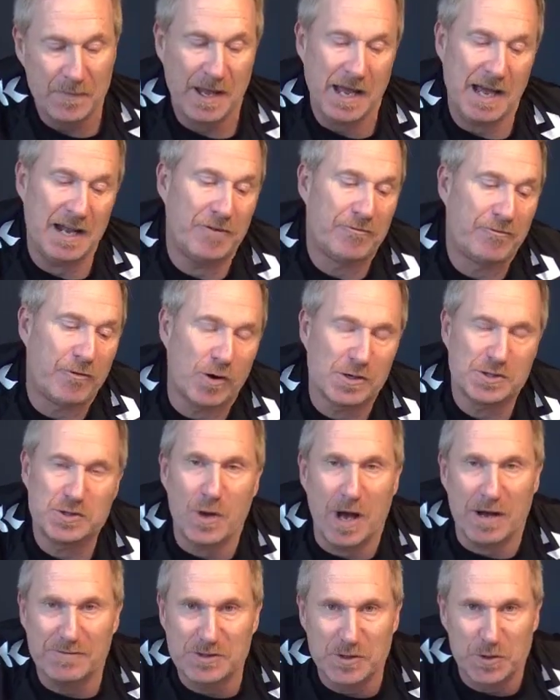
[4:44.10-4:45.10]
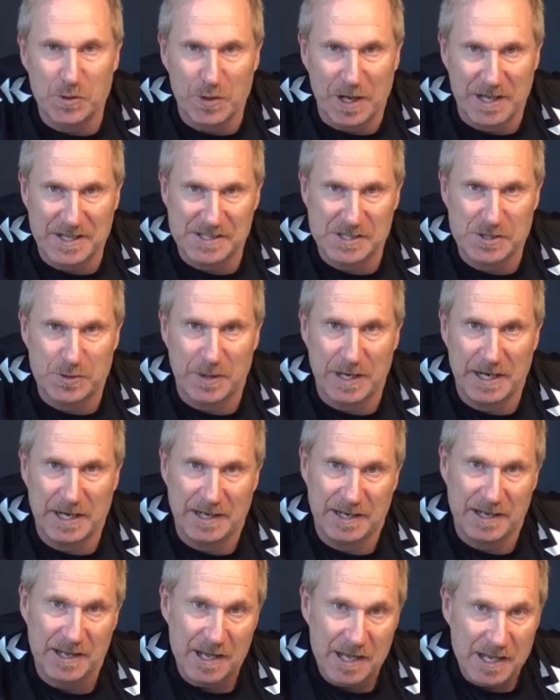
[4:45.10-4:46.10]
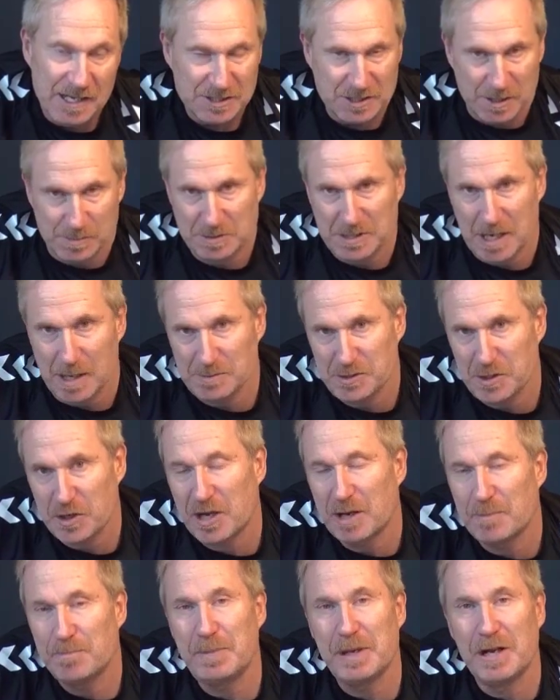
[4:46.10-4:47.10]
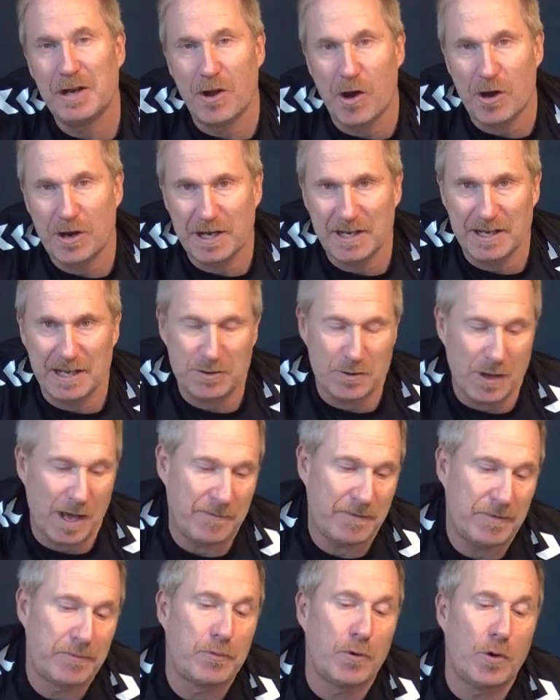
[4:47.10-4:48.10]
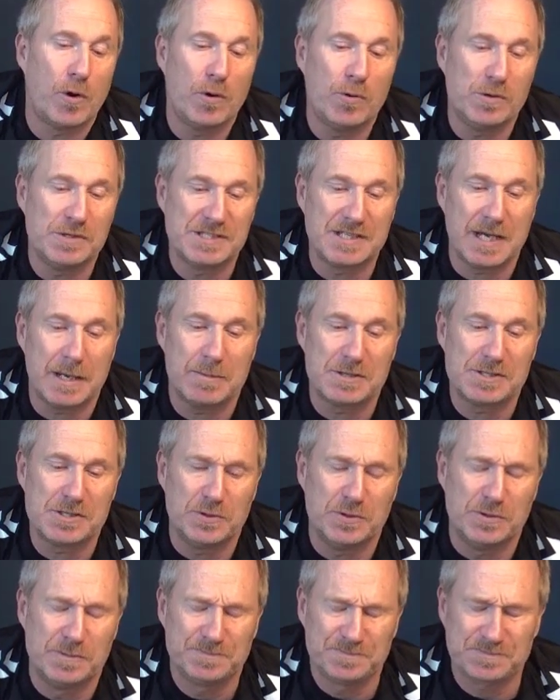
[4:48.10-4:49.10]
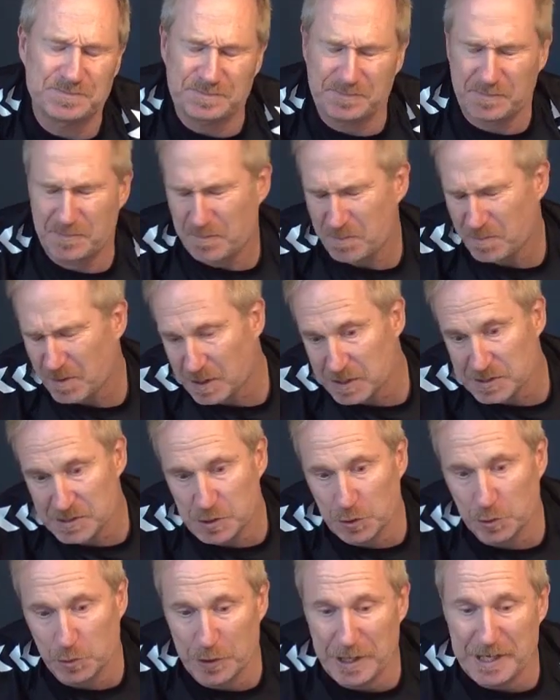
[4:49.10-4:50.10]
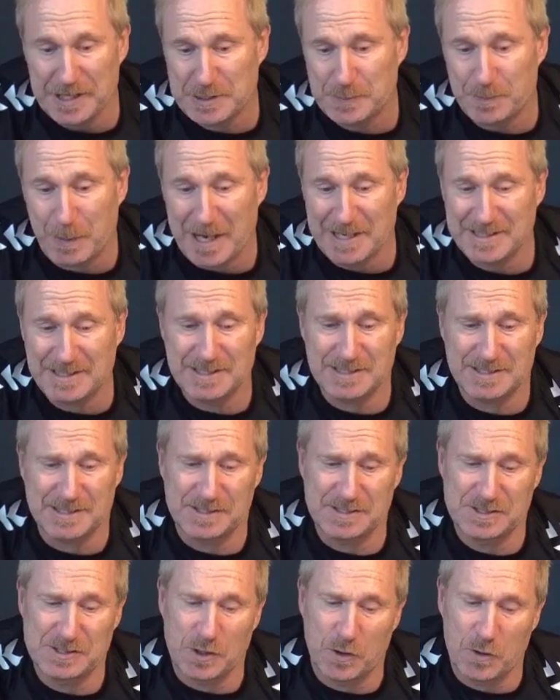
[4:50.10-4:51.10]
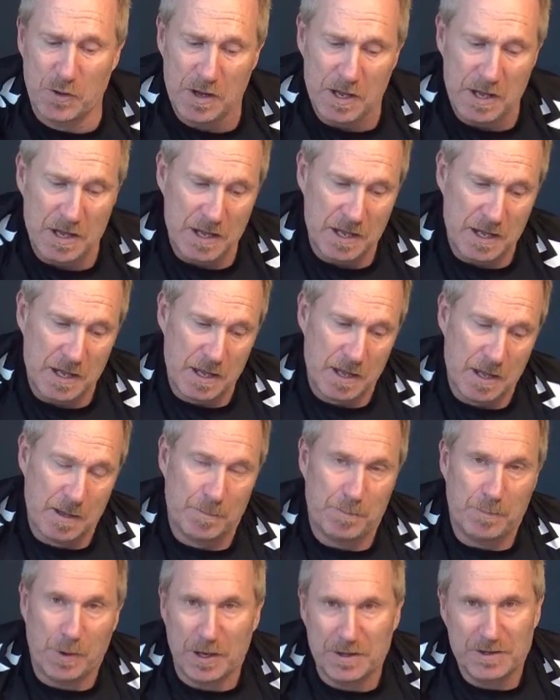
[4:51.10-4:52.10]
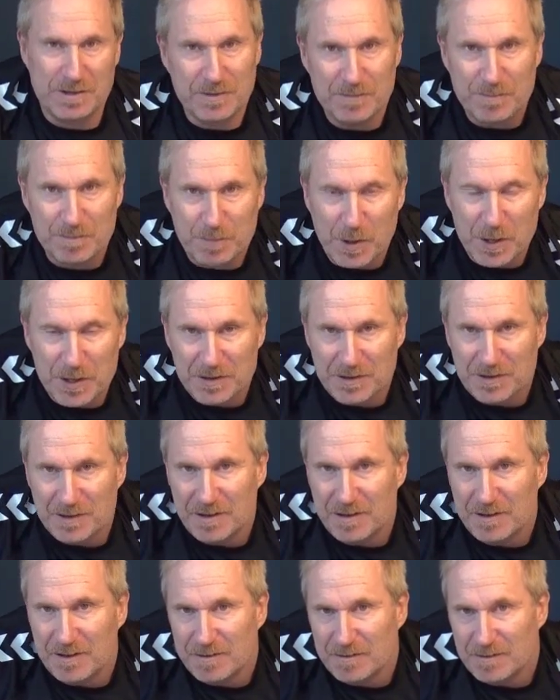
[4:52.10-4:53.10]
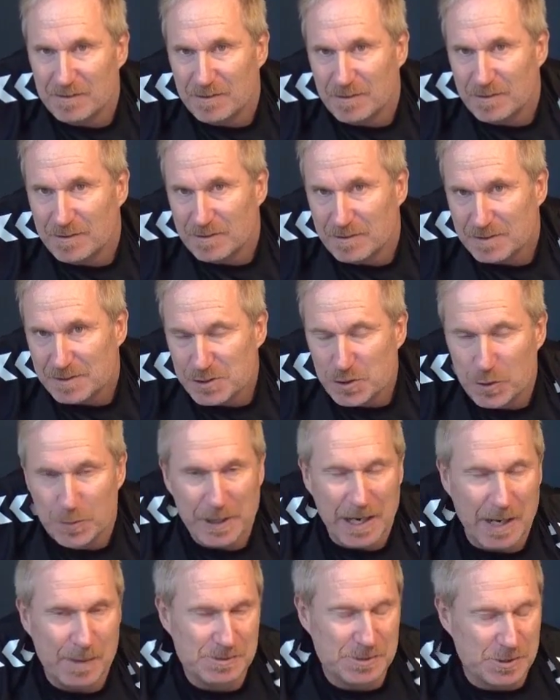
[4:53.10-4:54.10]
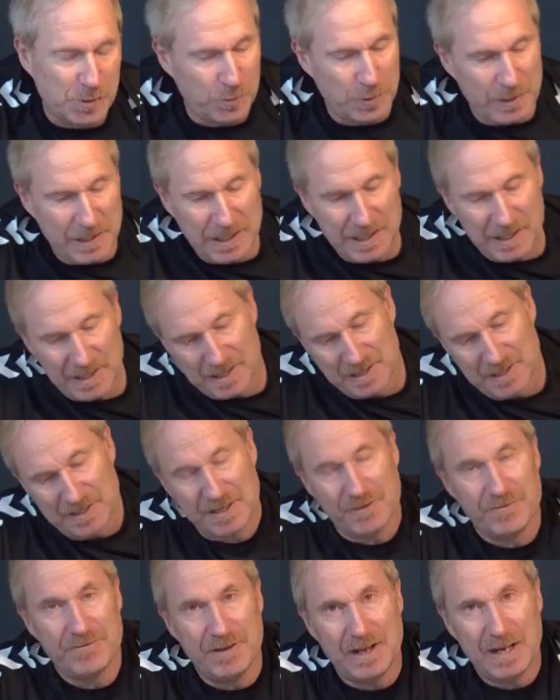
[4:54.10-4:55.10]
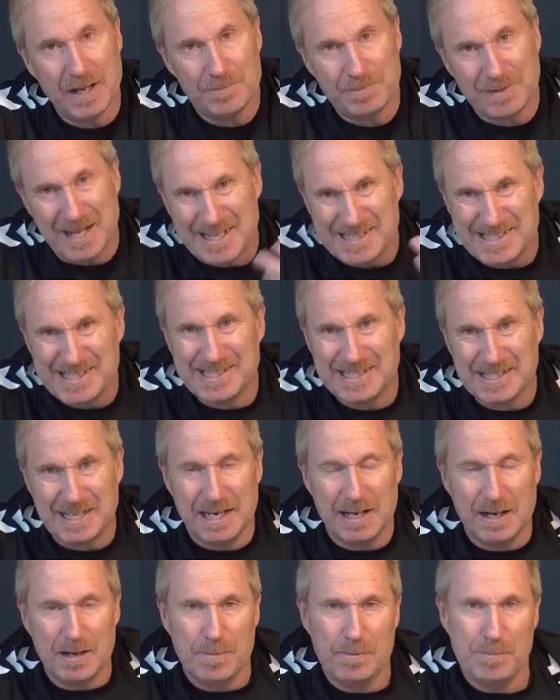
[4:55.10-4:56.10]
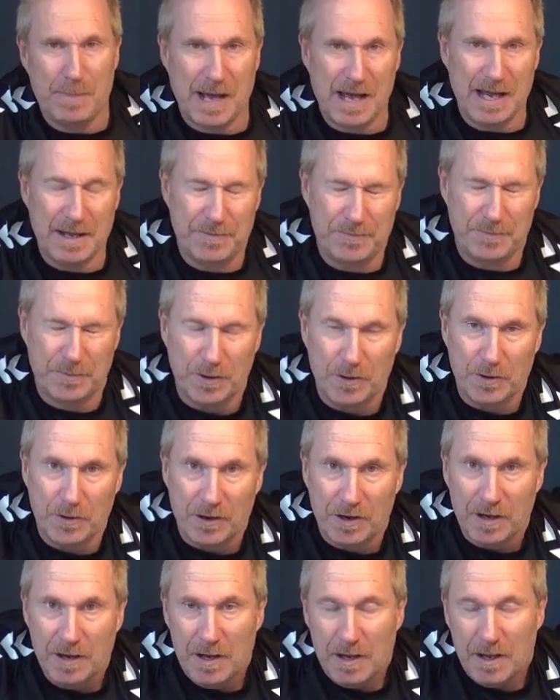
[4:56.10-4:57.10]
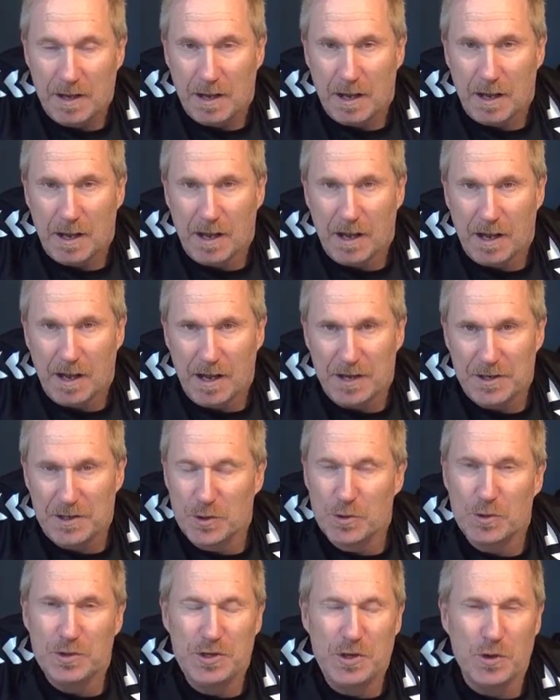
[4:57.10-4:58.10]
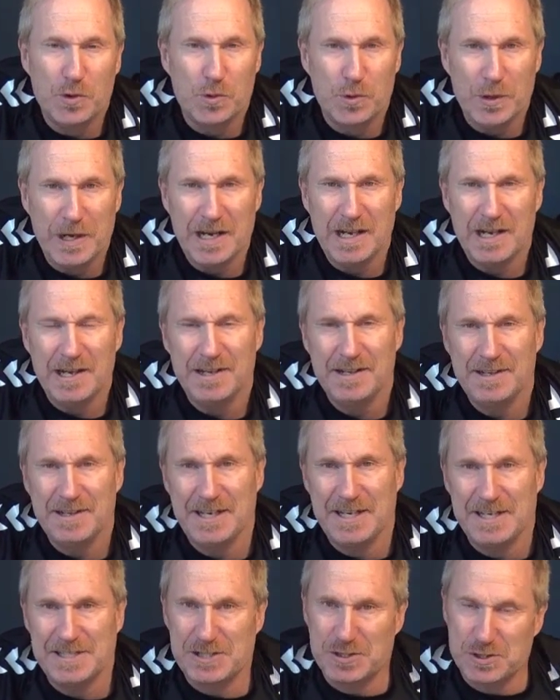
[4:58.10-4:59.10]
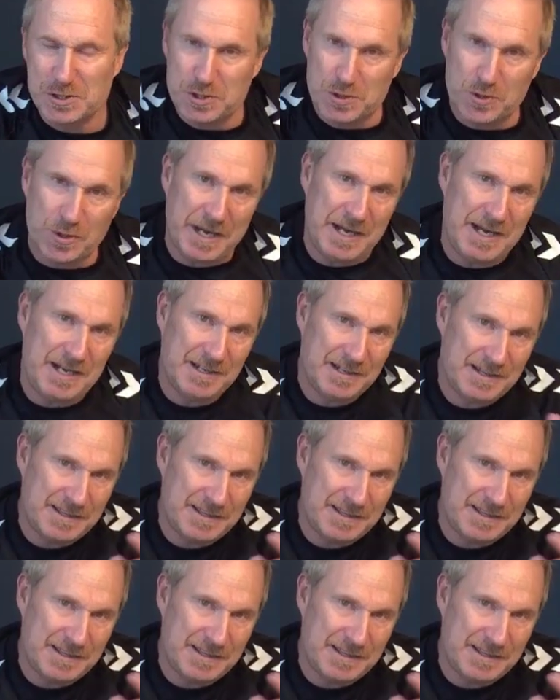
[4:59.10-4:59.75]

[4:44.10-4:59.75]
And of course you have to do that in training. Sometimes you can be lucky that you have a thrower who's able to read spaces and so. But to be able to really develop that skill by a thrower, you really need to train